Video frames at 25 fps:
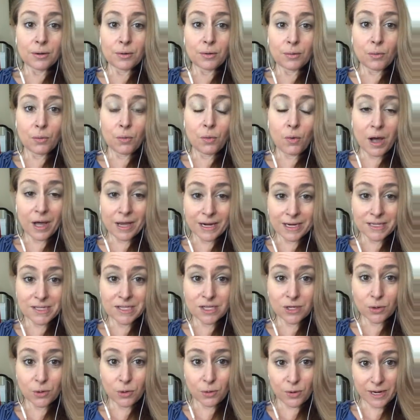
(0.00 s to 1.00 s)
wanted
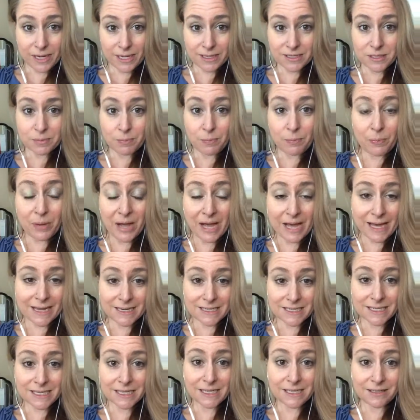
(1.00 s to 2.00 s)
to quit,
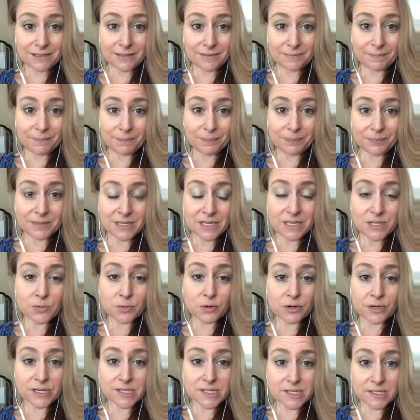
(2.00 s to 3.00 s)
but these
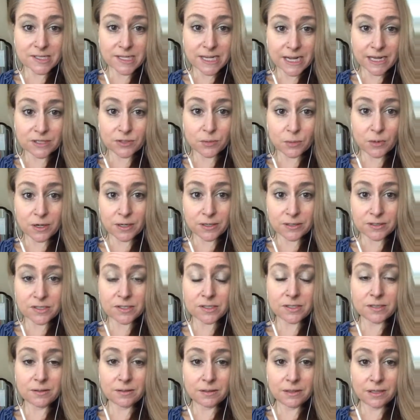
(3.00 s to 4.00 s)
were his exact
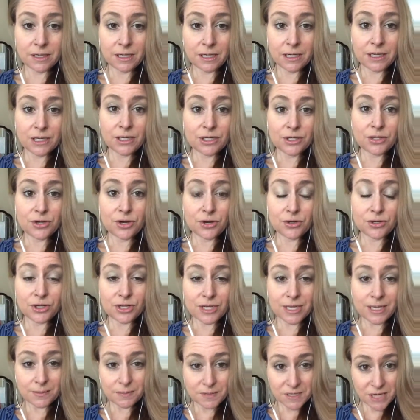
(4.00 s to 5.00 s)
words. You
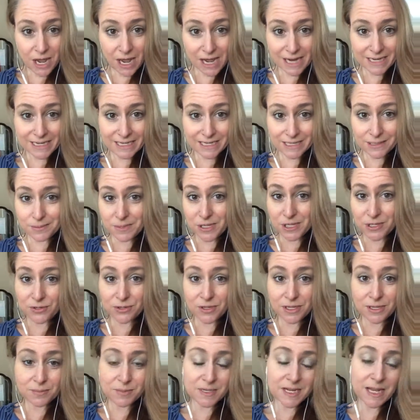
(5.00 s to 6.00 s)
keep talking to me and you
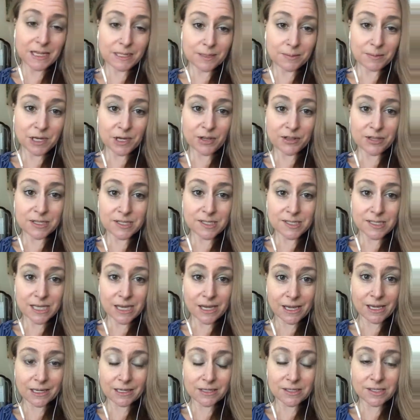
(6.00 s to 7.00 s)
keep telling me all these
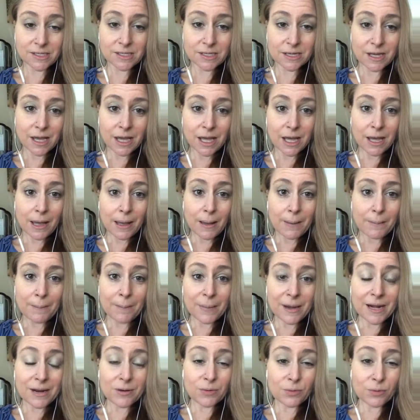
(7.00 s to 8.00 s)
things,
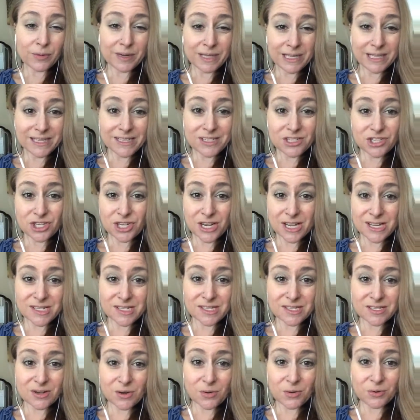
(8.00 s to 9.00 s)
but I really
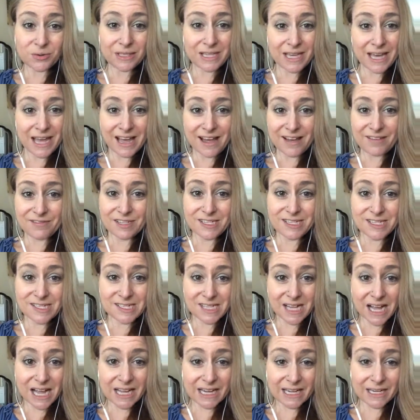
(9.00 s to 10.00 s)
just only have a
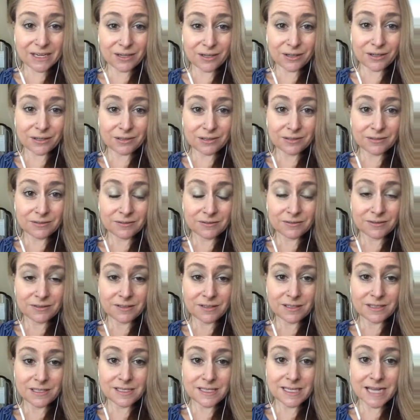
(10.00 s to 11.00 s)
desire
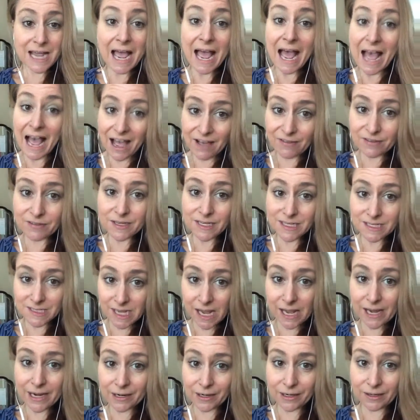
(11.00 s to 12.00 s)
to have a
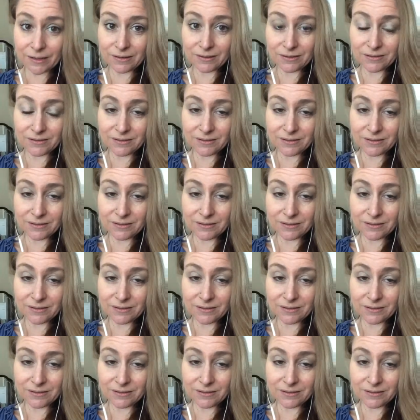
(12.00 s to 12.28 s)
desire.